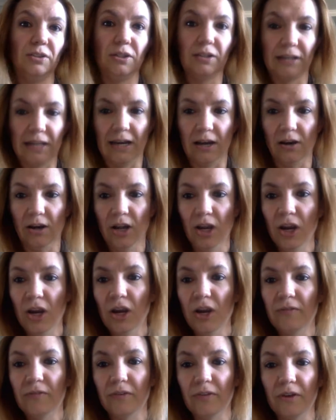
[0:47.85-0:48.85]
lookout
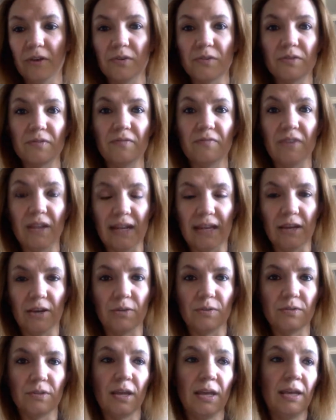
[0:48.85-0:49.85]
for those
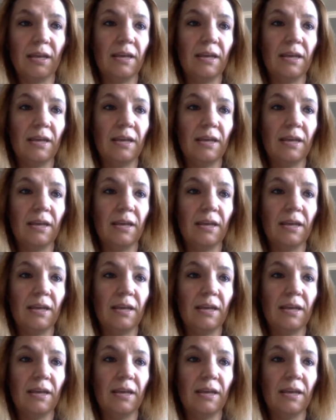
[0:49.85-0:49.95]
videos.